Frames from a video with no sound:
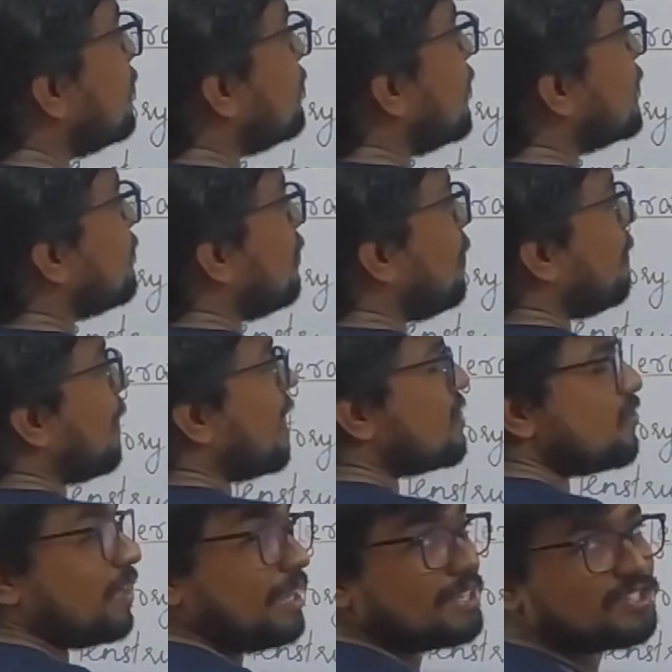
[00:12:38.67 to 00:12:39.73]
things will be
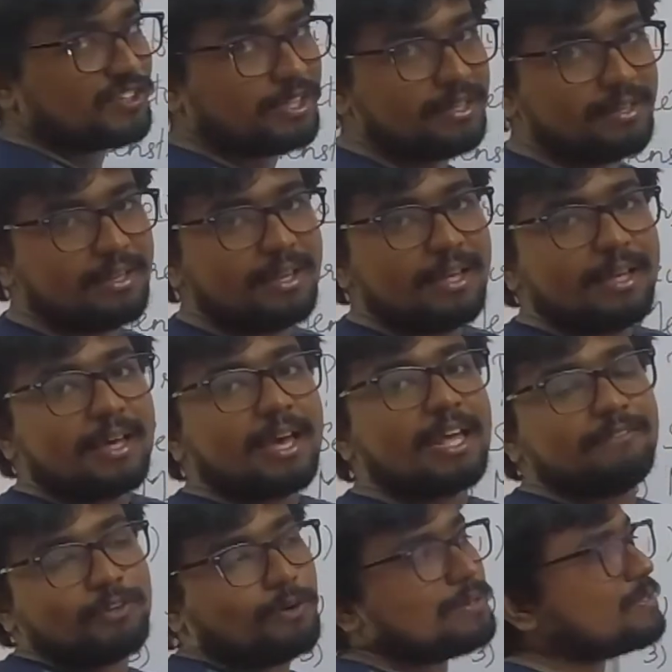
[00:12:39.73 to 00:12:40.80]
matching each other.
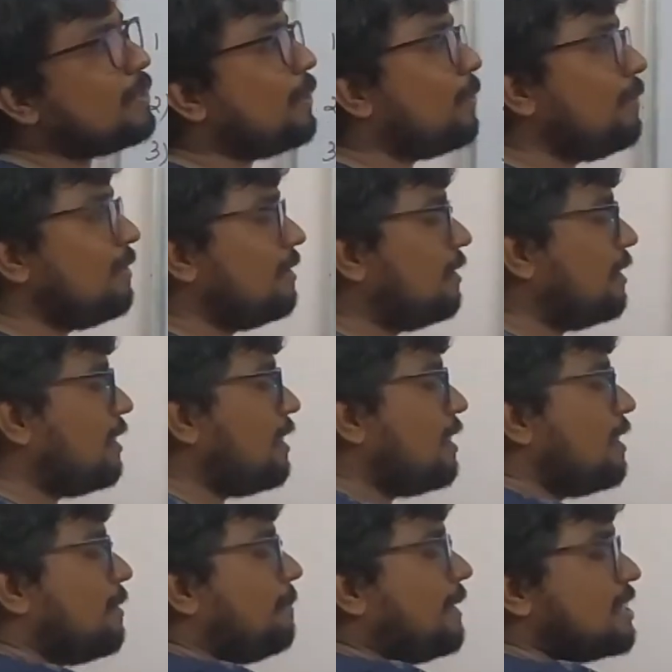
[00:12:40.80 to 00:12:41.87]
And we also know
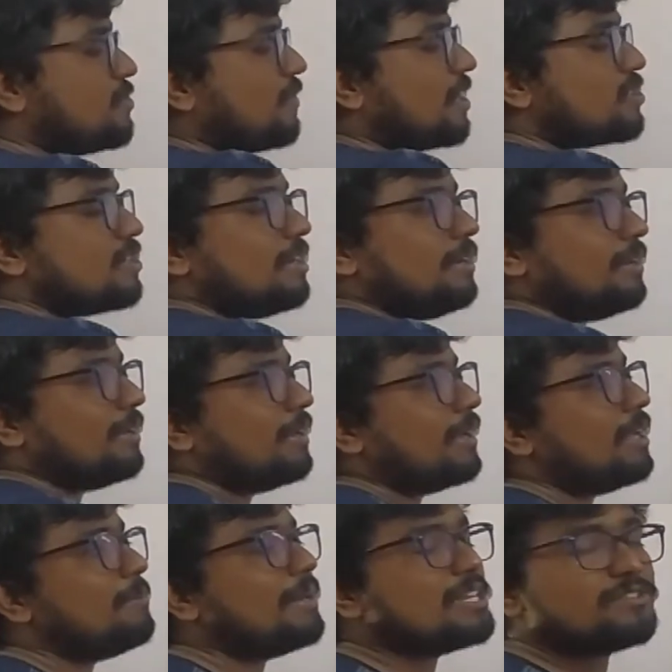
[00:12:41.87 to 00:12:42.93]
menstruation.
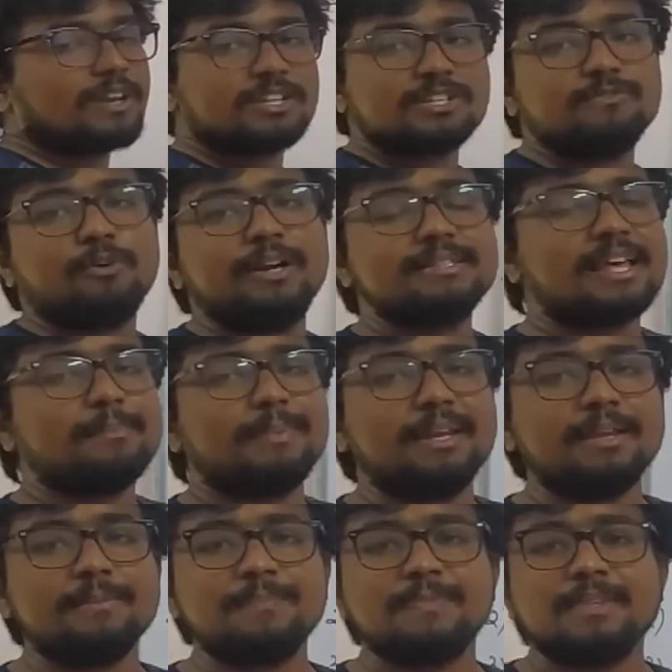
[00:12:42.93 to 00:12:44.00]
In menstruation, what is
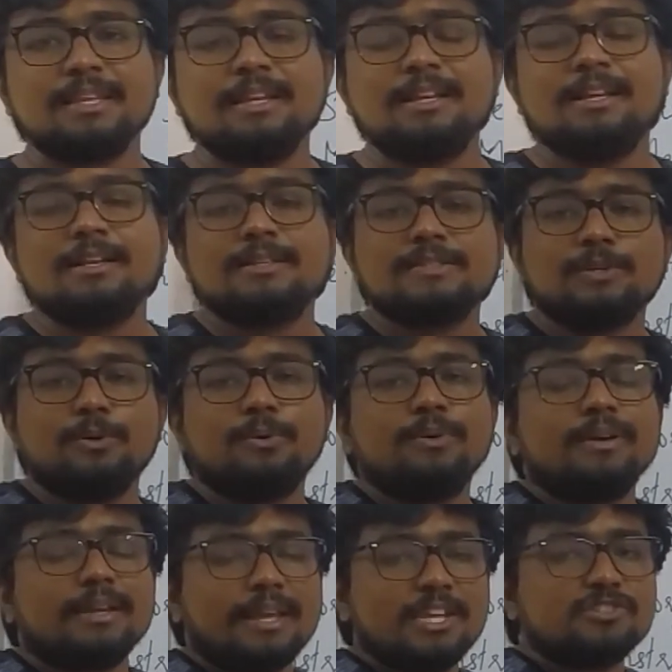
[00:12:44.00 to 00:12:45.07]
happening?
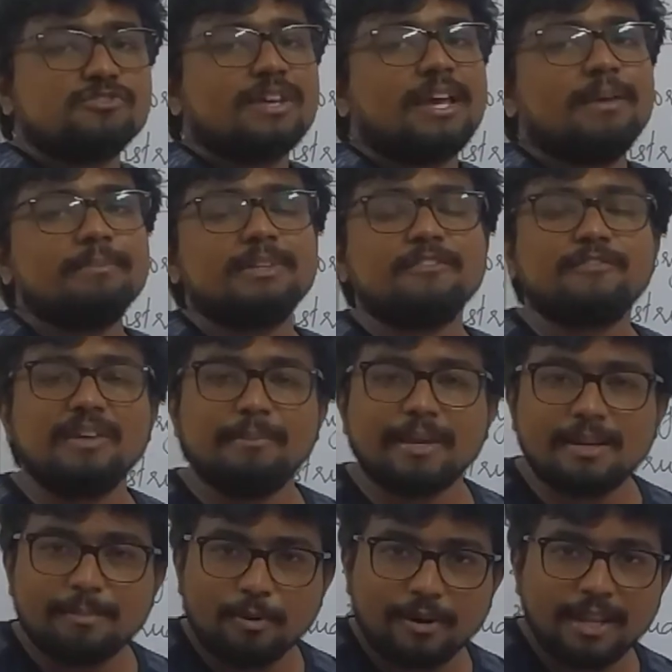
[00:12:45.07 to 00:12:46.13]
So each time the
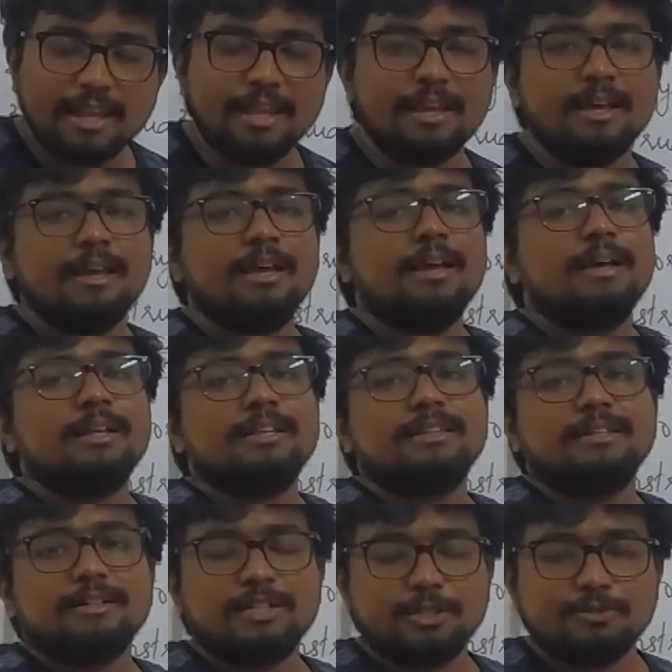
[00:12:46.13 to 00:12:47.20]
female body,
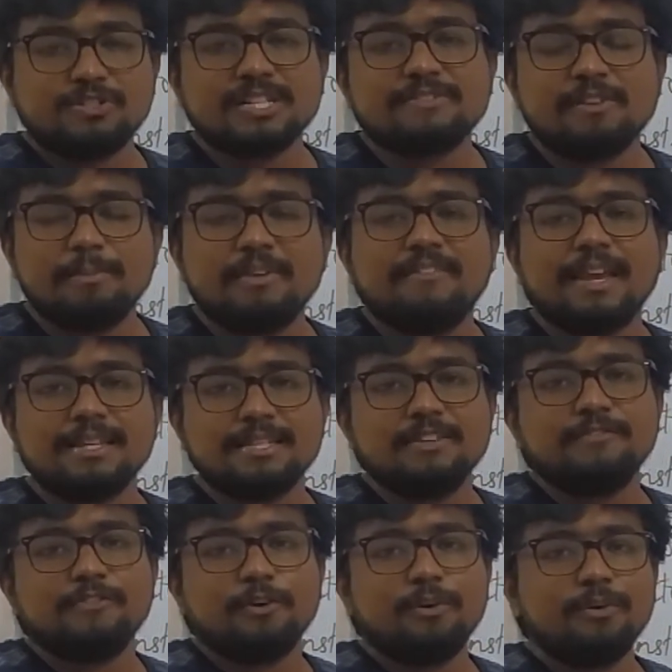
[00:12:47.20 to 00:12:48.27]
the uterus will be waiting
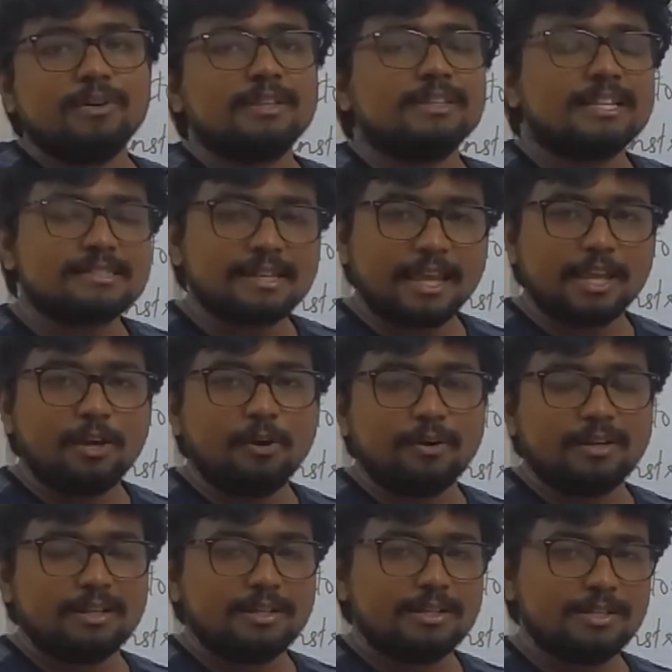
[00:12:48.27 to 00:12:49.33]
for the
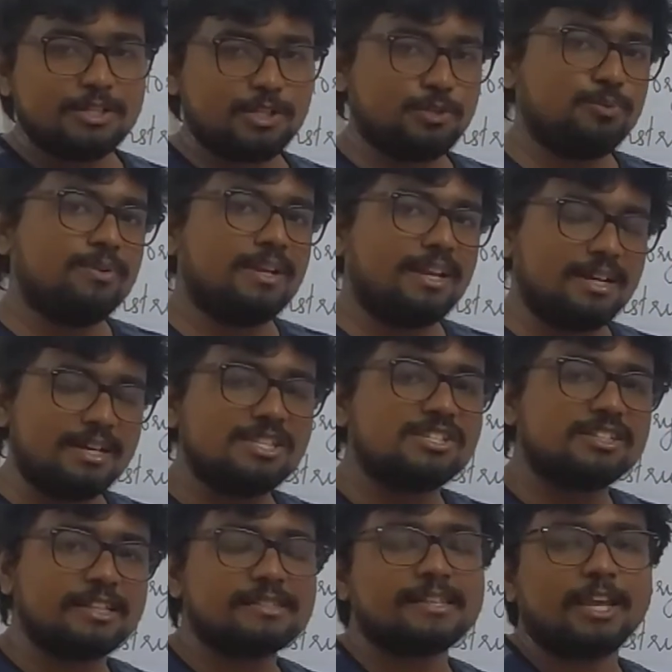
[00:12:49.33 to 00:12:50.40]
zygote to nurture
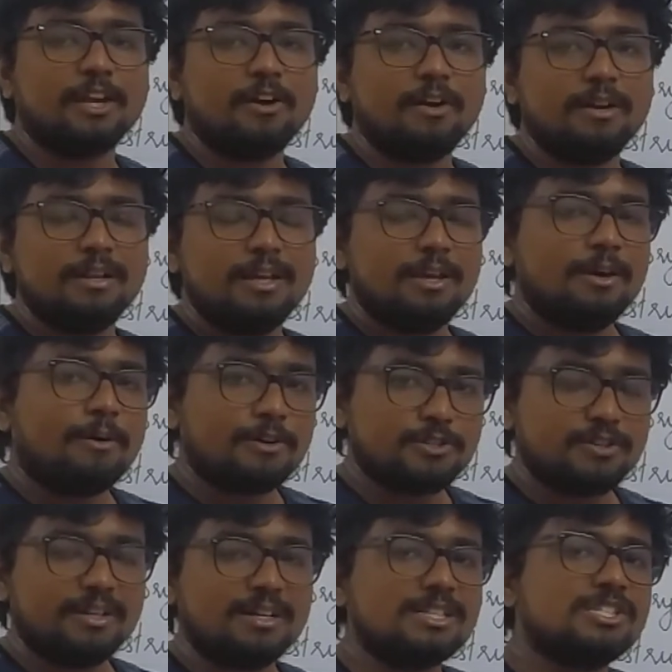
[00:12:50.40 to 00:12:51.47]
the zygote or to
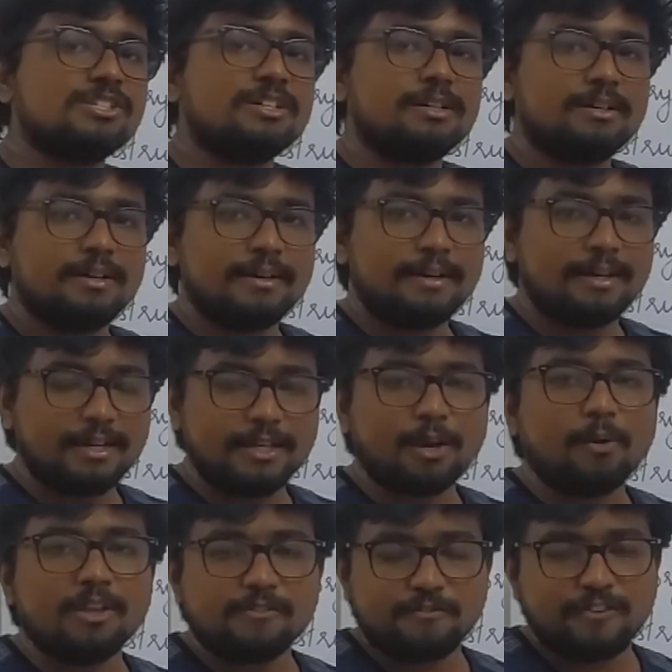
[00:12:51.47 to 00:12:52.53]
nurture a
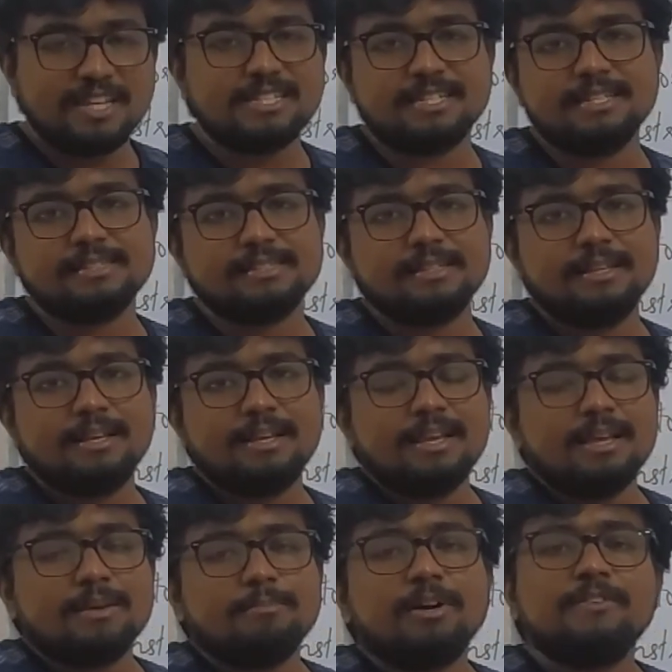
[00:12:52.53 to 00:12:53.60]
growing fetus.
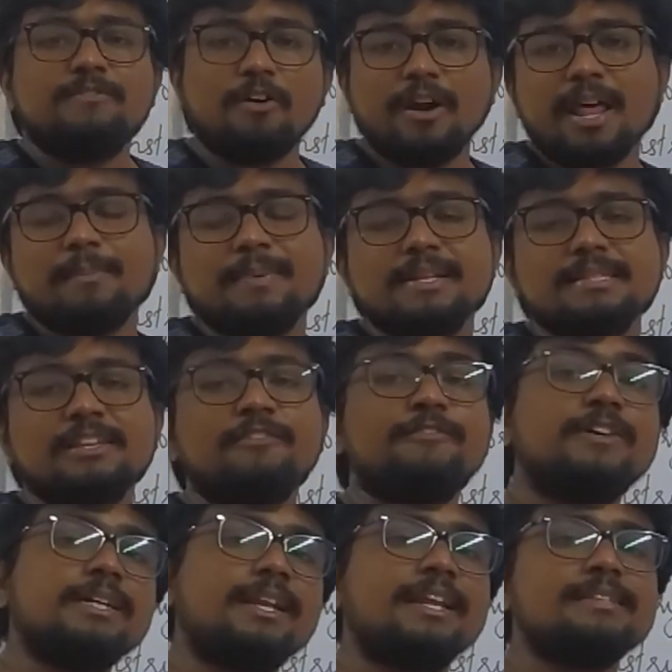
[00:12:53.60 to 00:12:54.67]
But what happens if
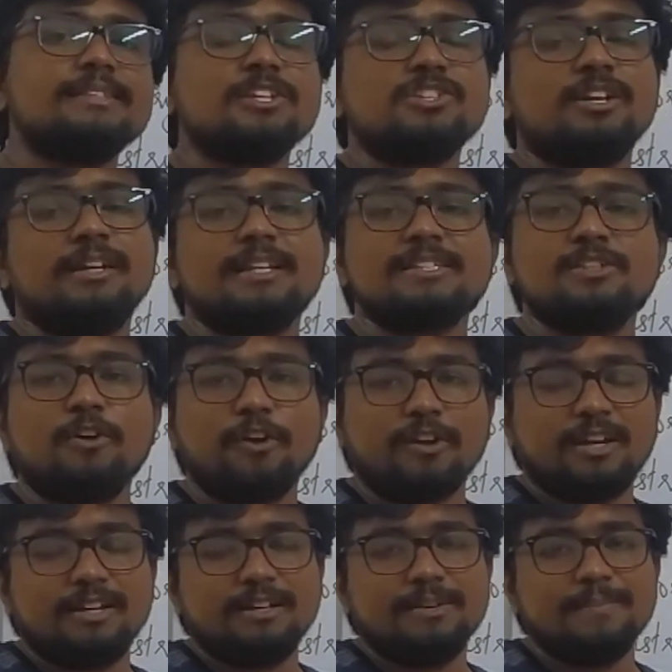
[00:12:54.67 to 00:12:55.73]
fertilization does not
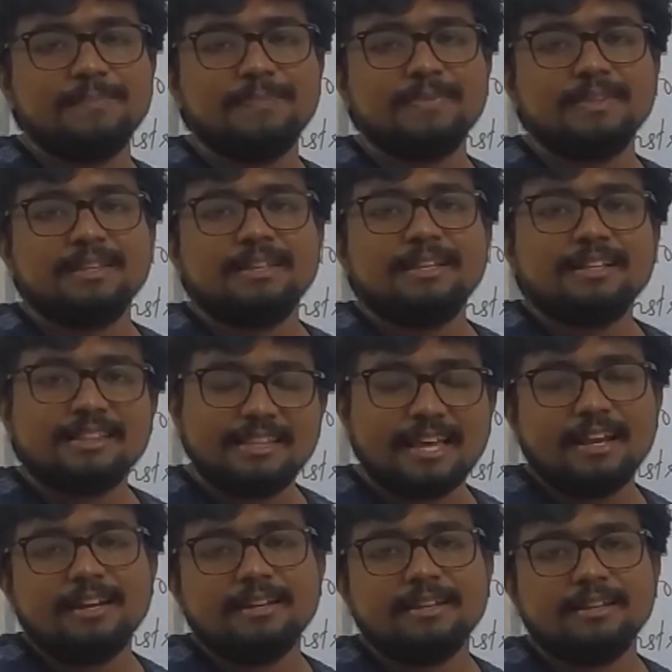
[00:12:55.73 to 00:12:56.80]
occur?
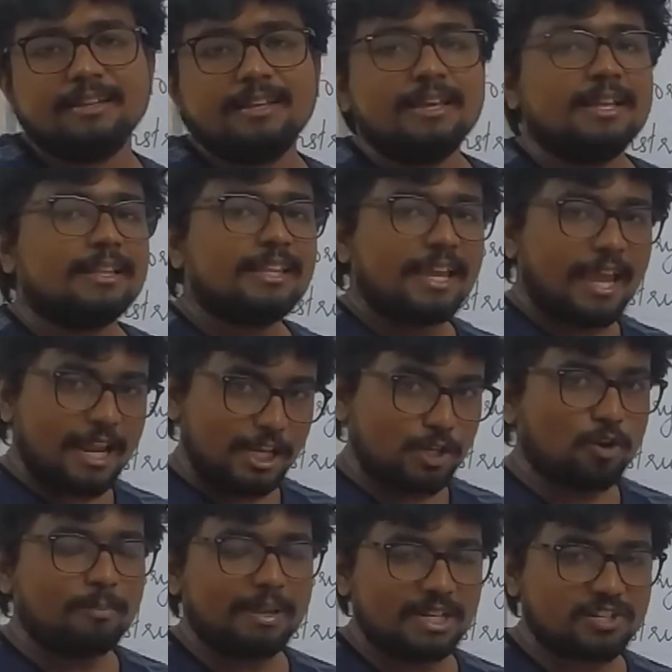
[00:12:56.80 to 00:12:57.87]
Then the
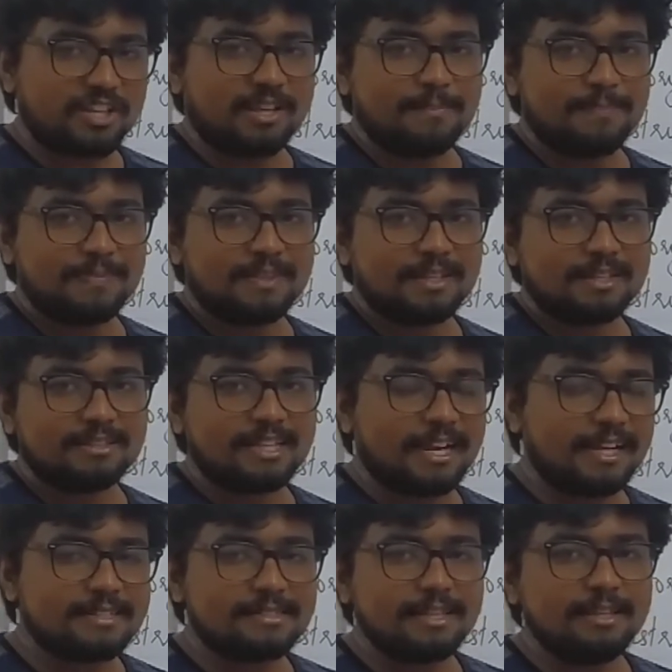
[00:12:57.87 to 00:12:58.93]
endometrium, that
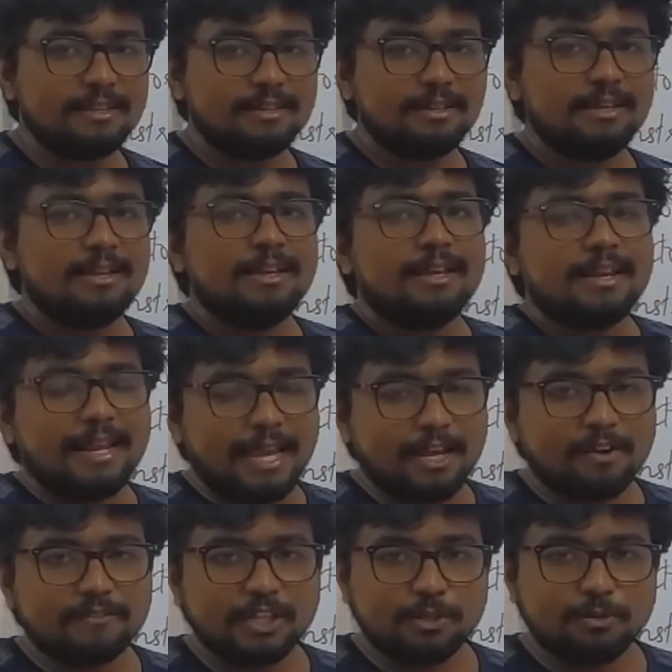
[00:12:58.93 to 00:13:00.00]
is the layer of the